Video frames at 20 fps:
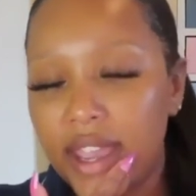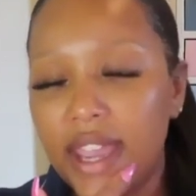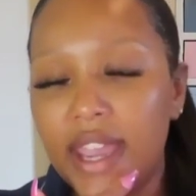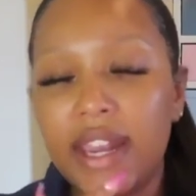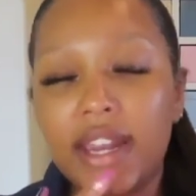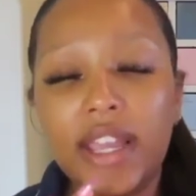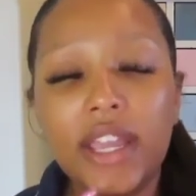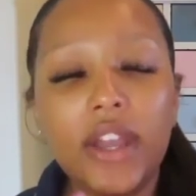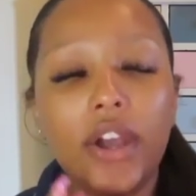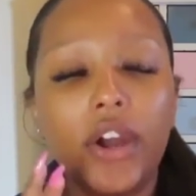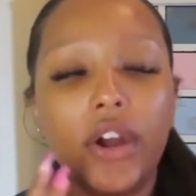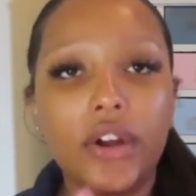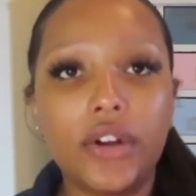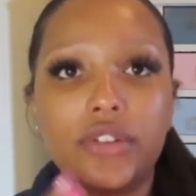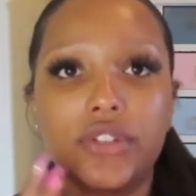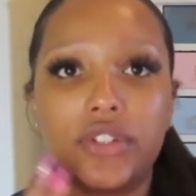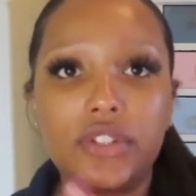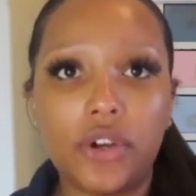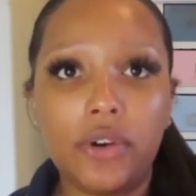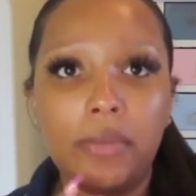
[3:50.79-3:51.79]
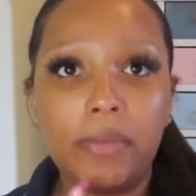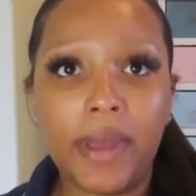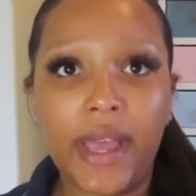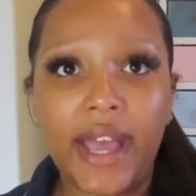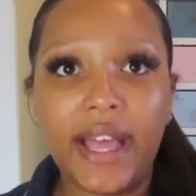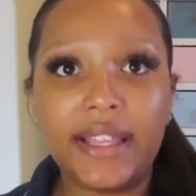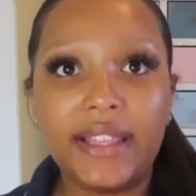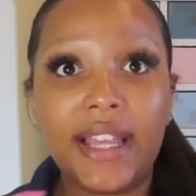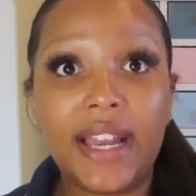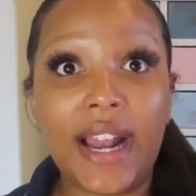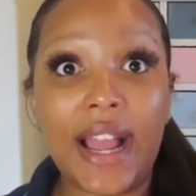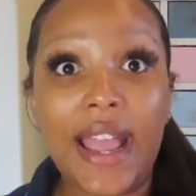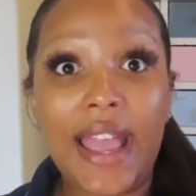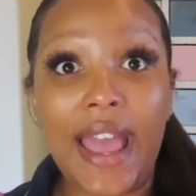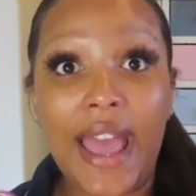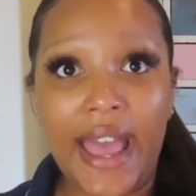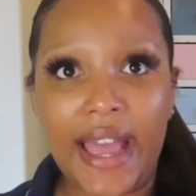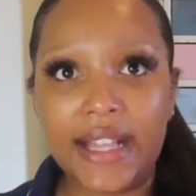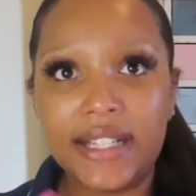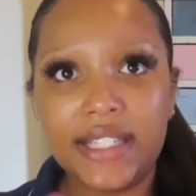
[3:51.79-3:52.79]
And it hurt so bad that I
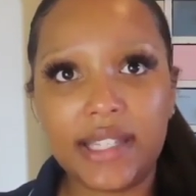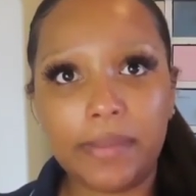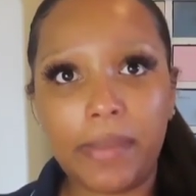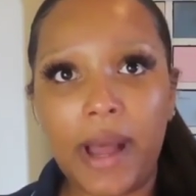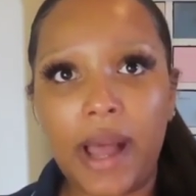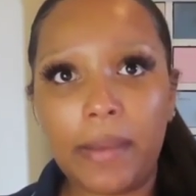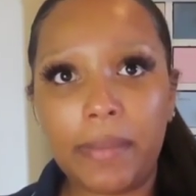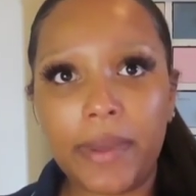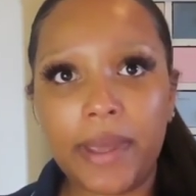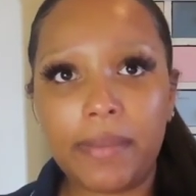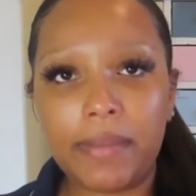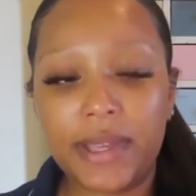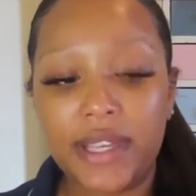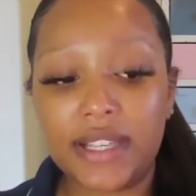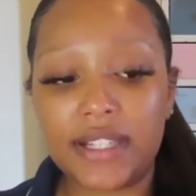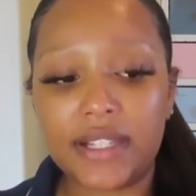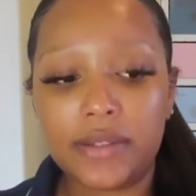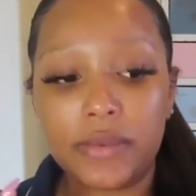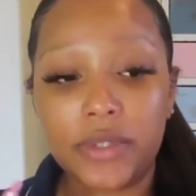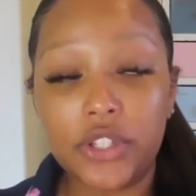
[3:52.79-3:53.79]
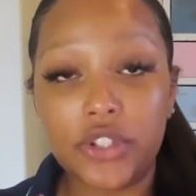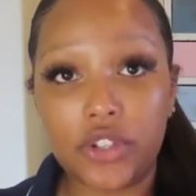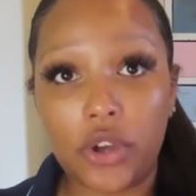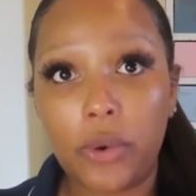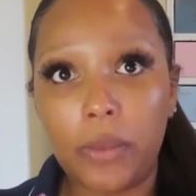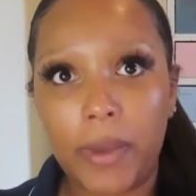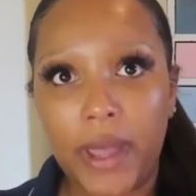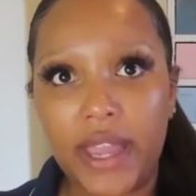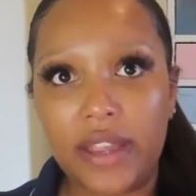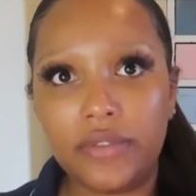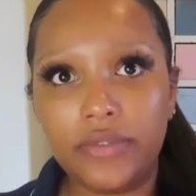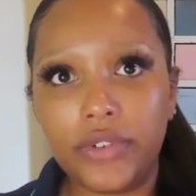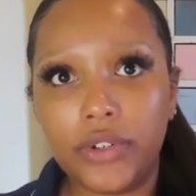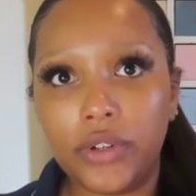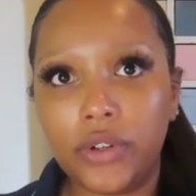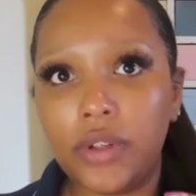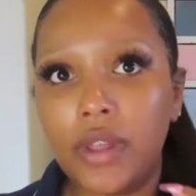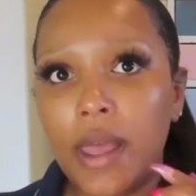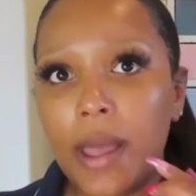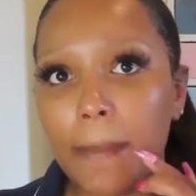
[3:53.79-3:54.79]
had to pop it because it was so
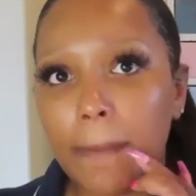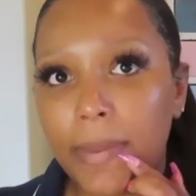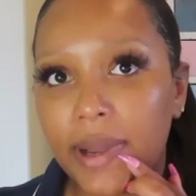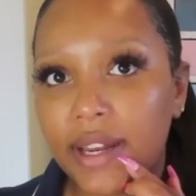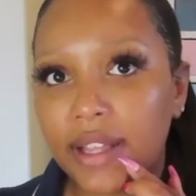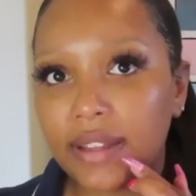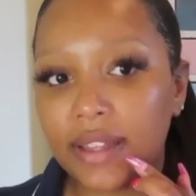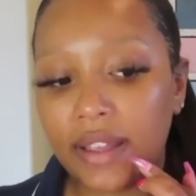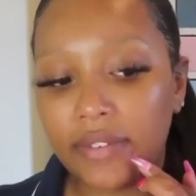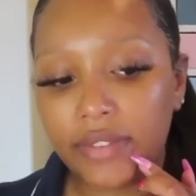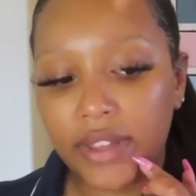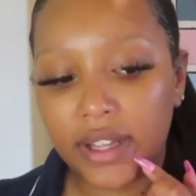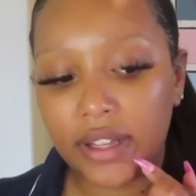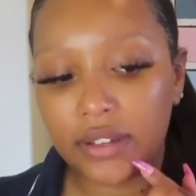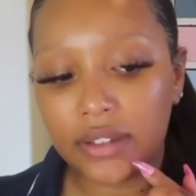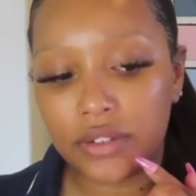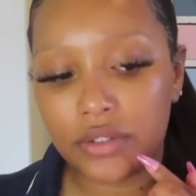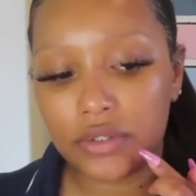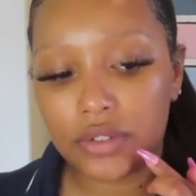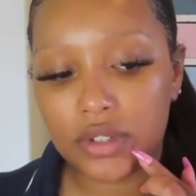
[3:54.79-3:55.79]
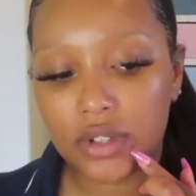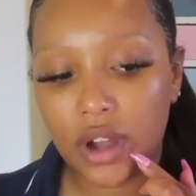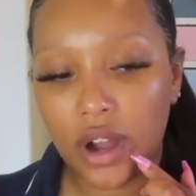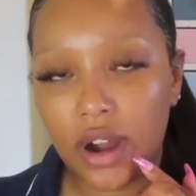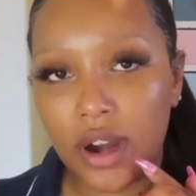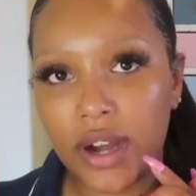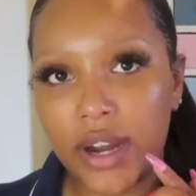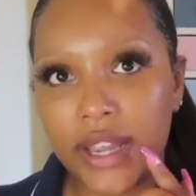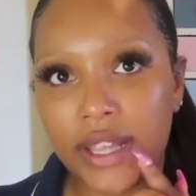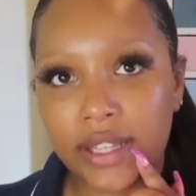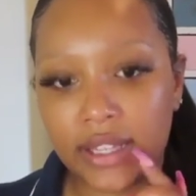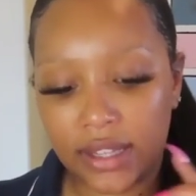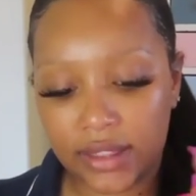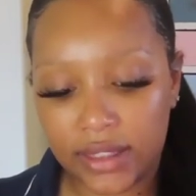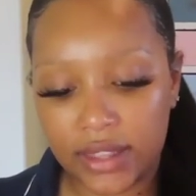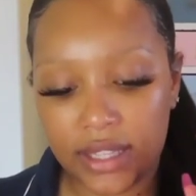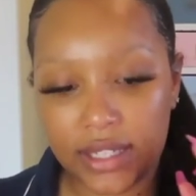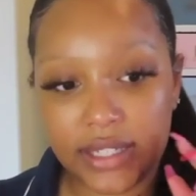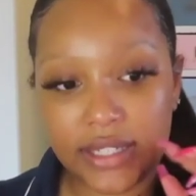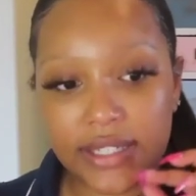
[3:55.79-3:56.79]
painful, but it left a little scar. And
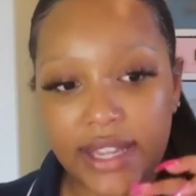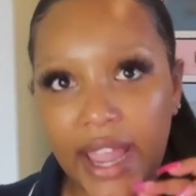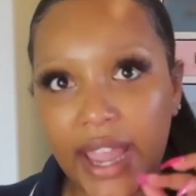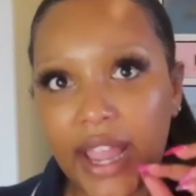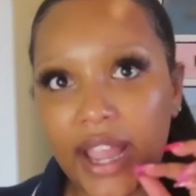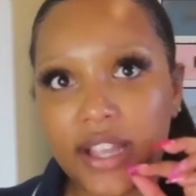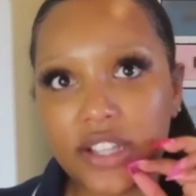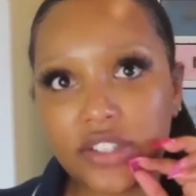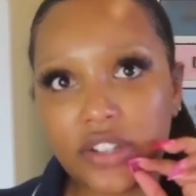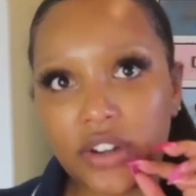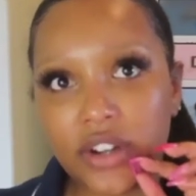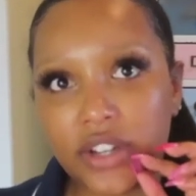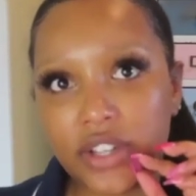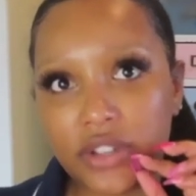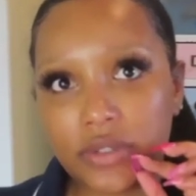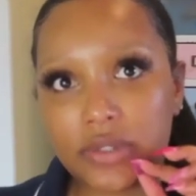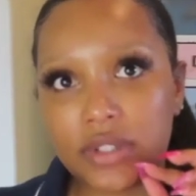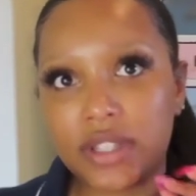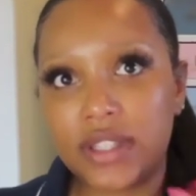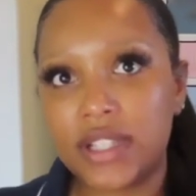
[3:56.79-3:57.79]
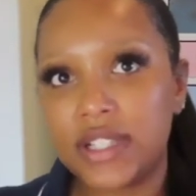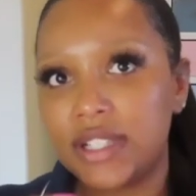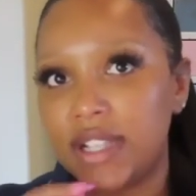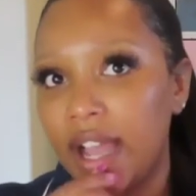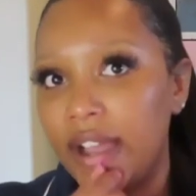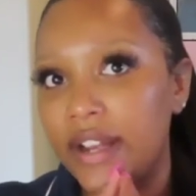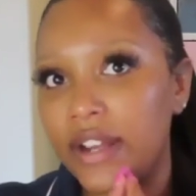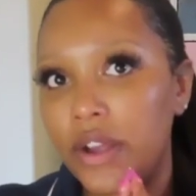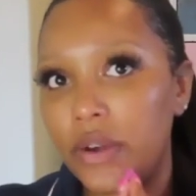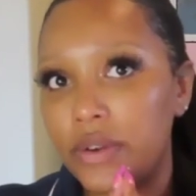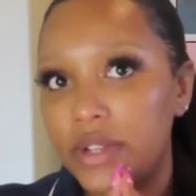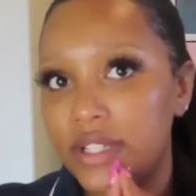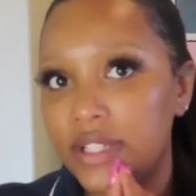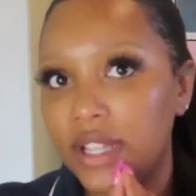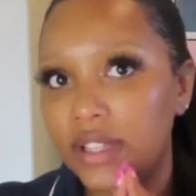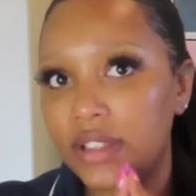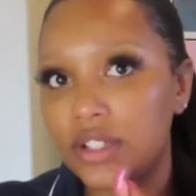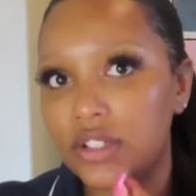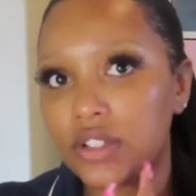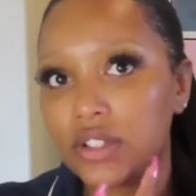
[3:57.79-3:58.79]
the day I started using this, I noticed
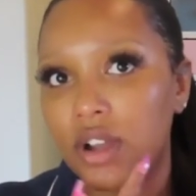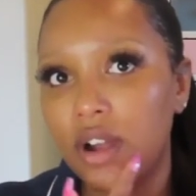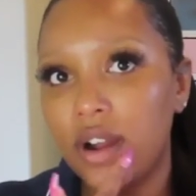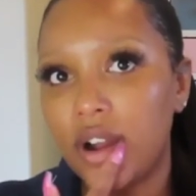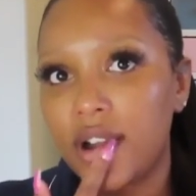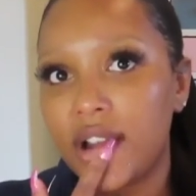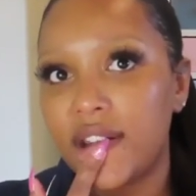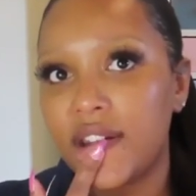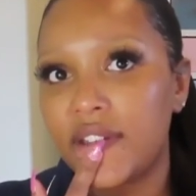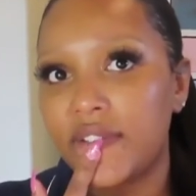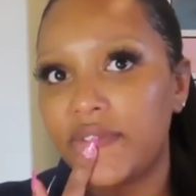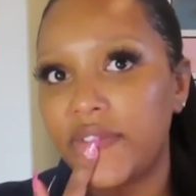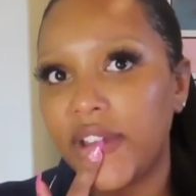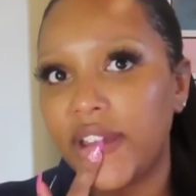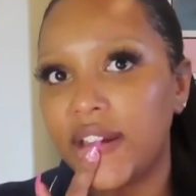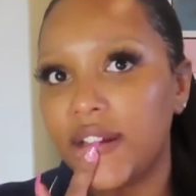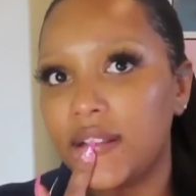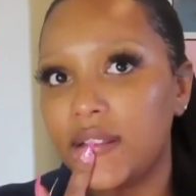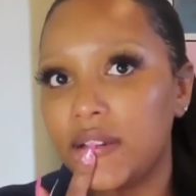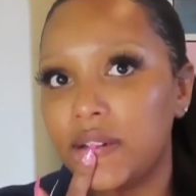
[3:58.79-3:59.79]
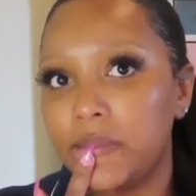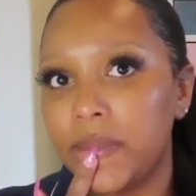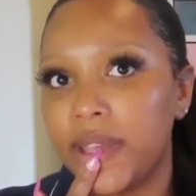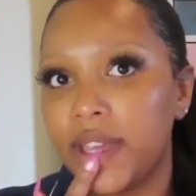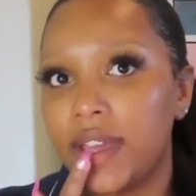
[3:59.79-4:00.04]
that the scar kind of faded a little